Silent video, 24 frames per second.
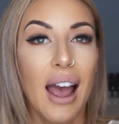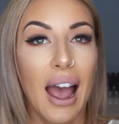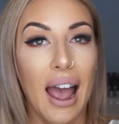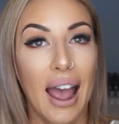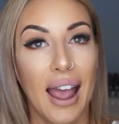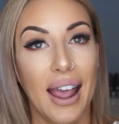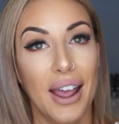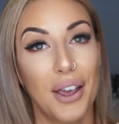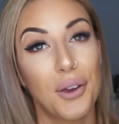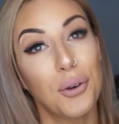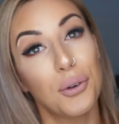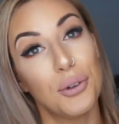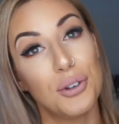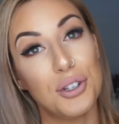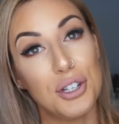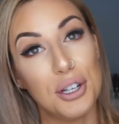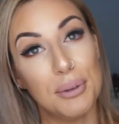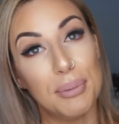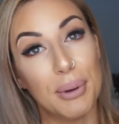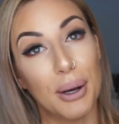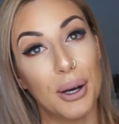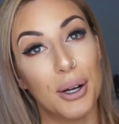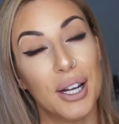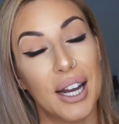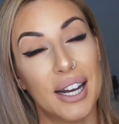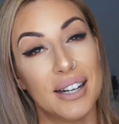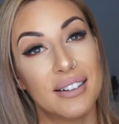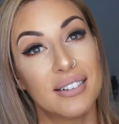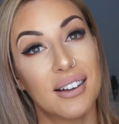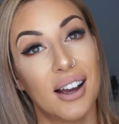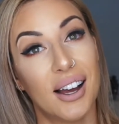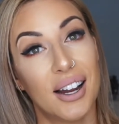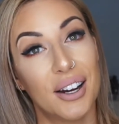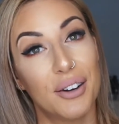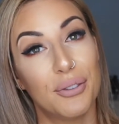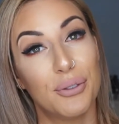a Gucci belt and
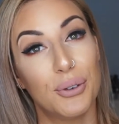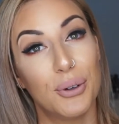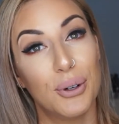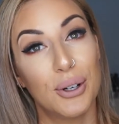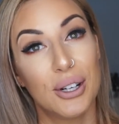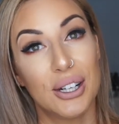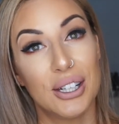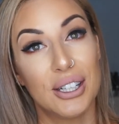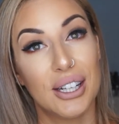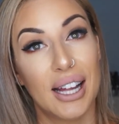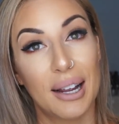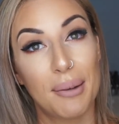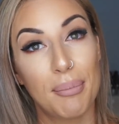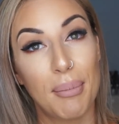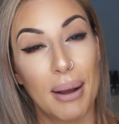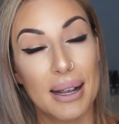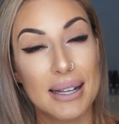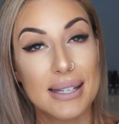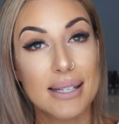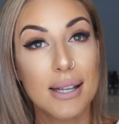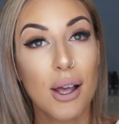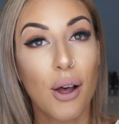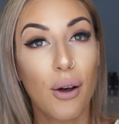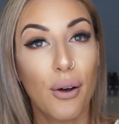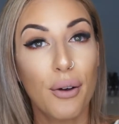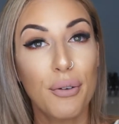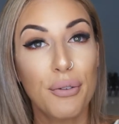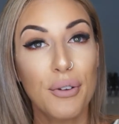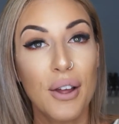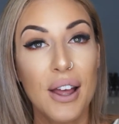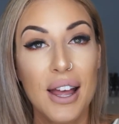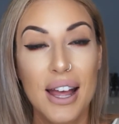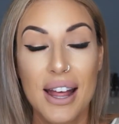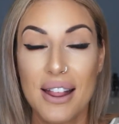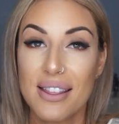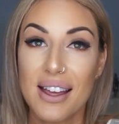can't afford it like myself,
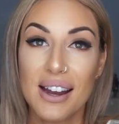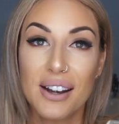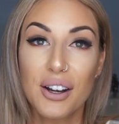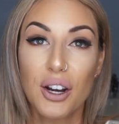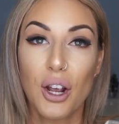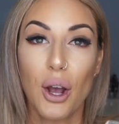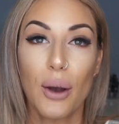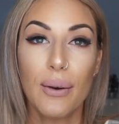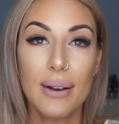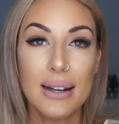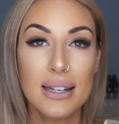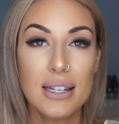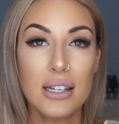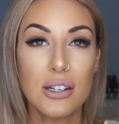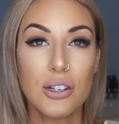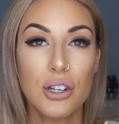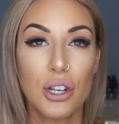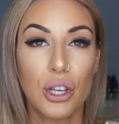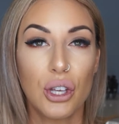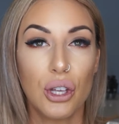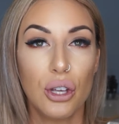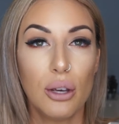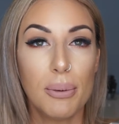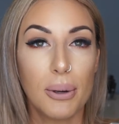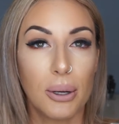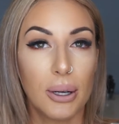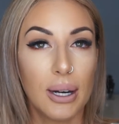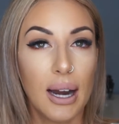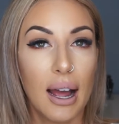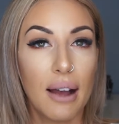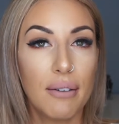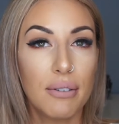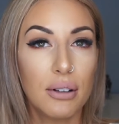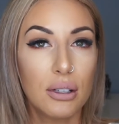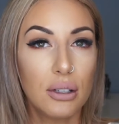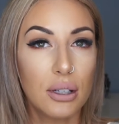then go into DECJUBA and
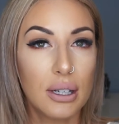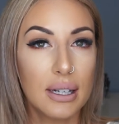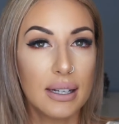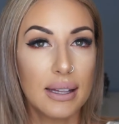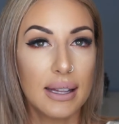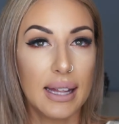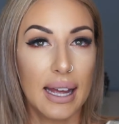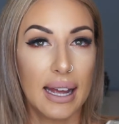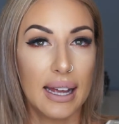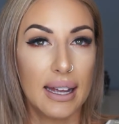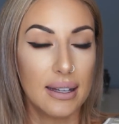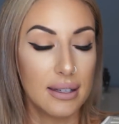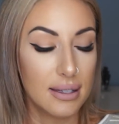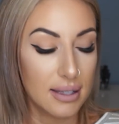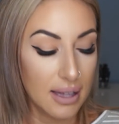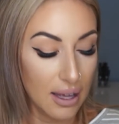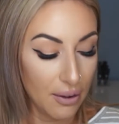have a look at theirs.